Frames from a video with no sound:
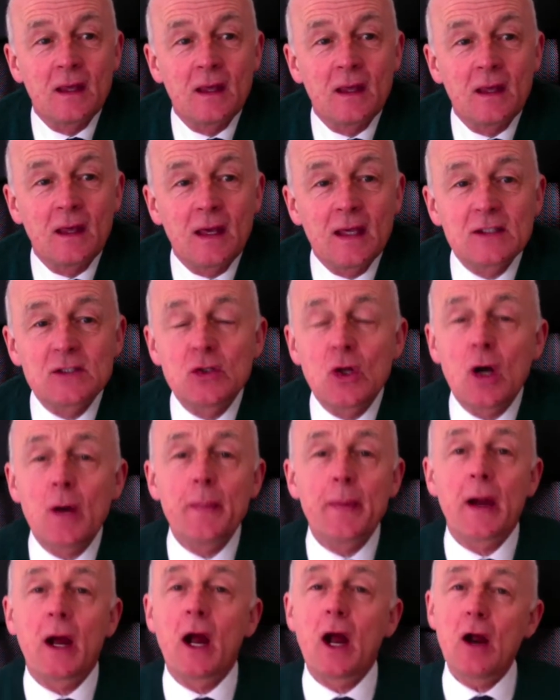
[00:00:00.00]
It's not
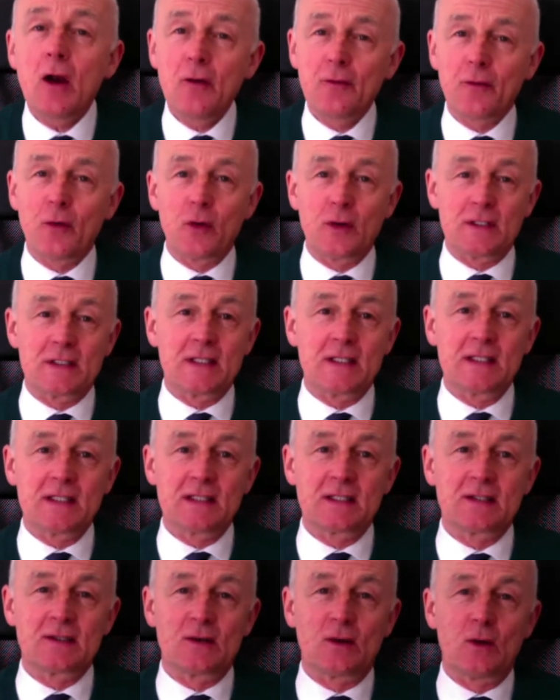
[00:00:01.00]
about our
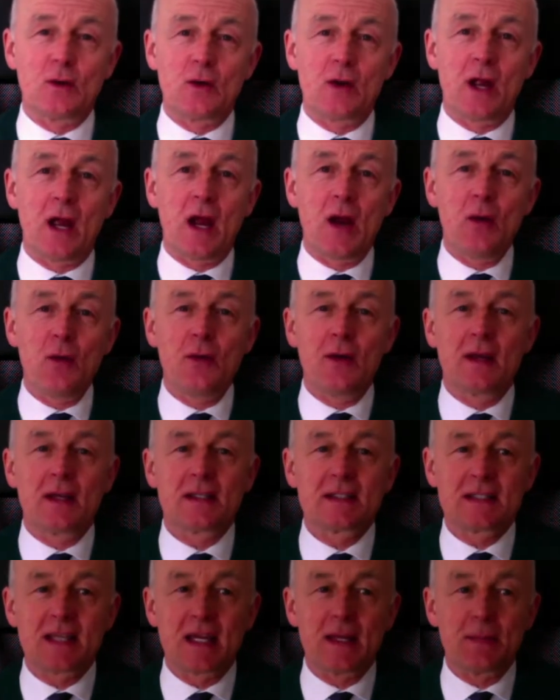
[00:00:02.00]
voices or our
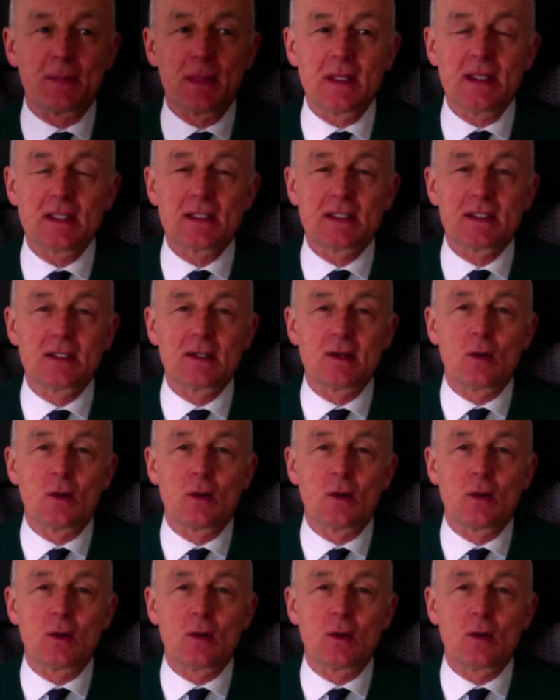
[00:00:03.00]
excitement